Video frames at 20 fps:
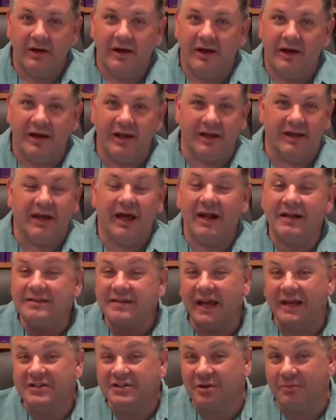And it kind of
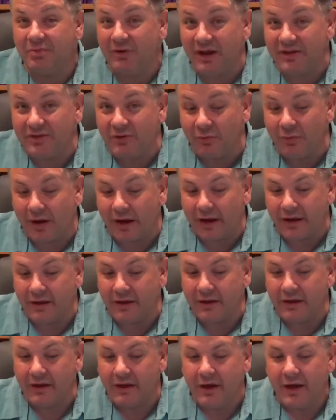takes your breath away.
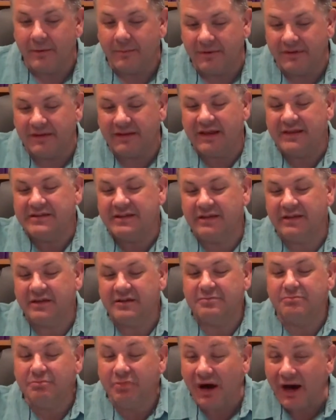But then they say
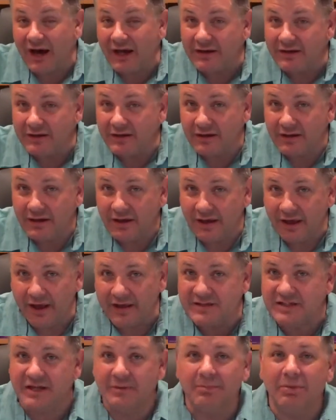this, but
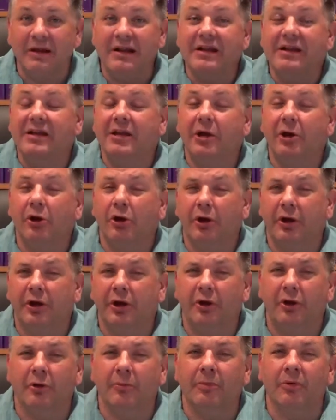it's completely cur
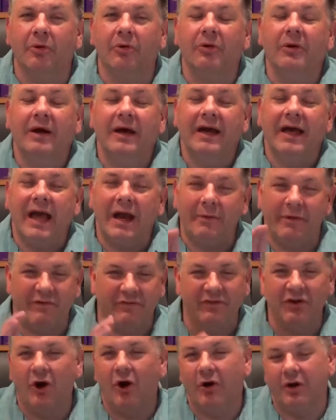curable and
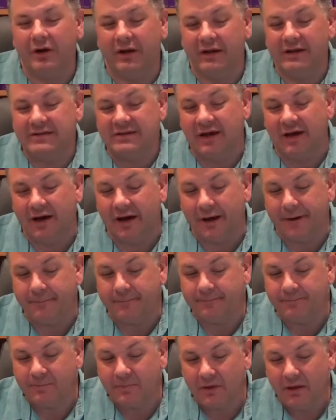we've caught it in time.
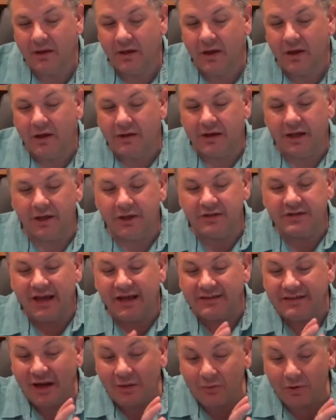Now you
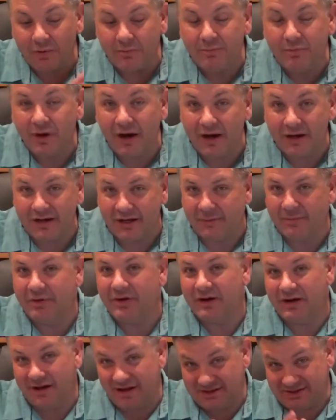take that word but, you
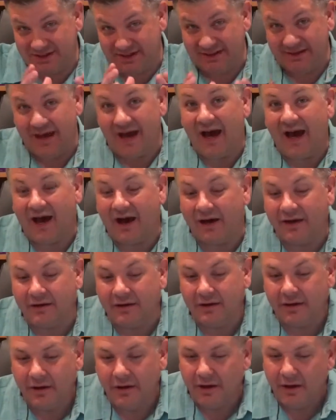put it next to God,
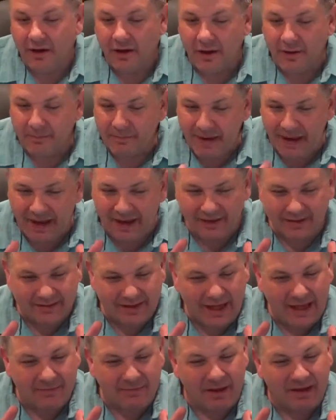Man,
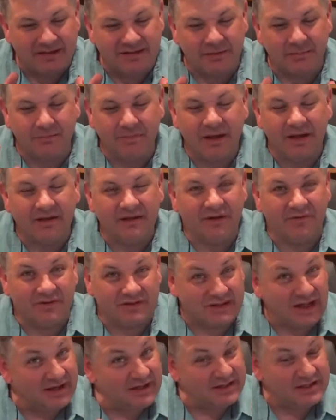that makes a big
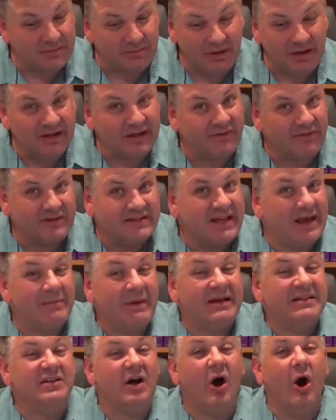difference. Not just a big difference, that
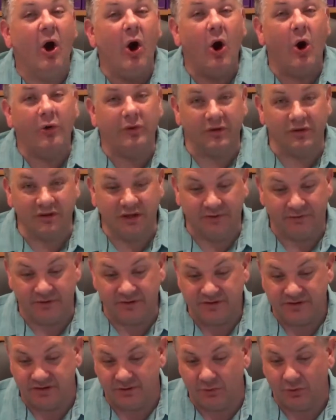makes all the
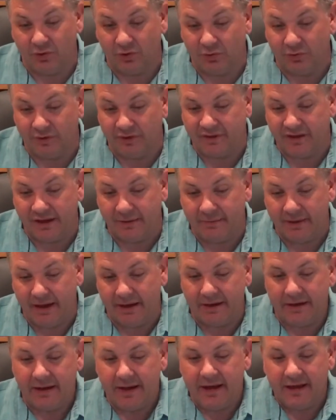difference in the world when you think about
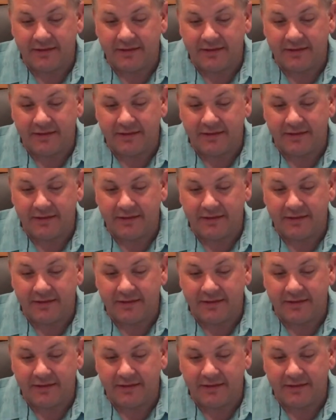it.